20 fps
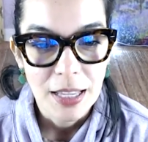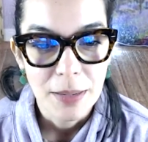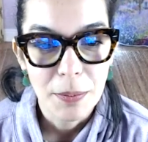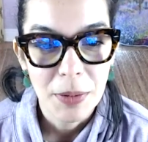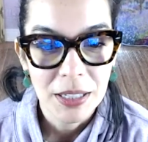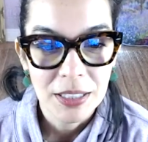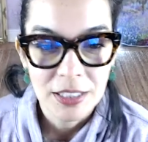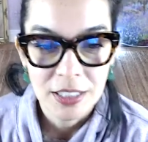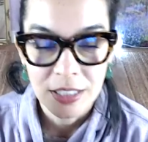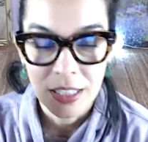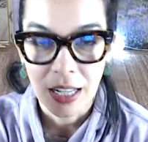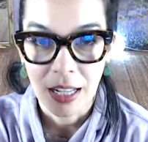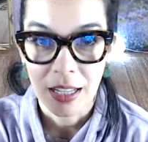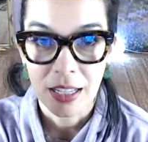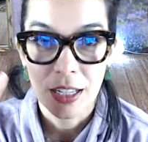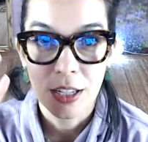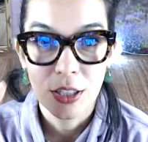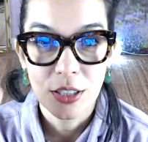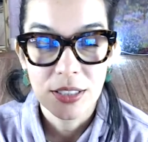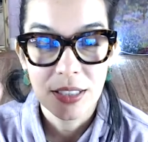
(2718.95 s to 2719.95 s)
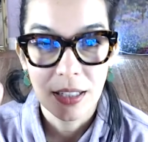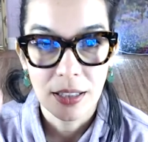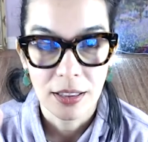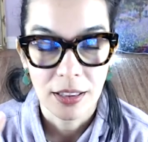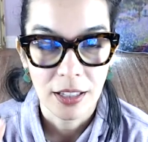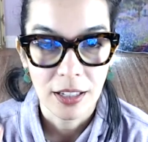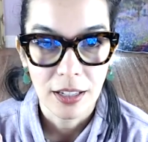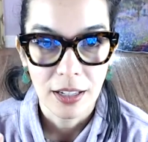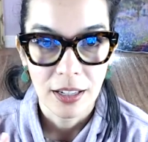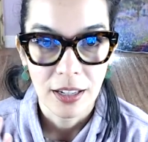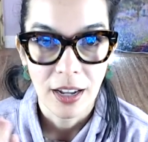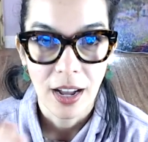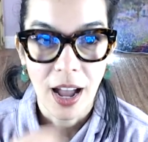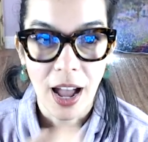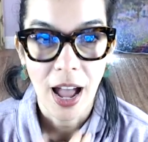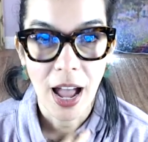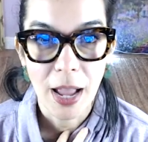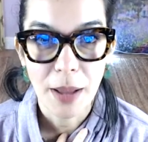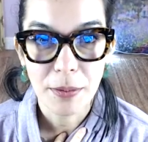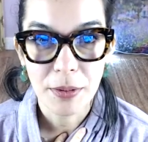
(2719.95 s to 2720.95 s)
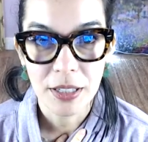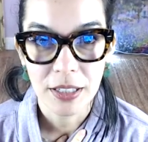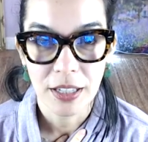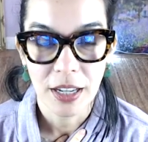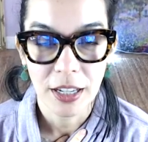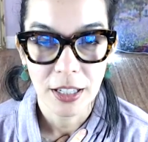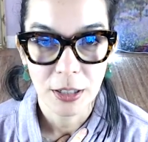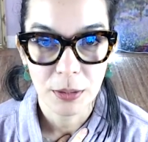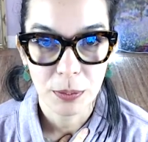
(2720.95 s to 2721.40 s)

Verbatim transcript: Marciana, here's the thing I'm the kind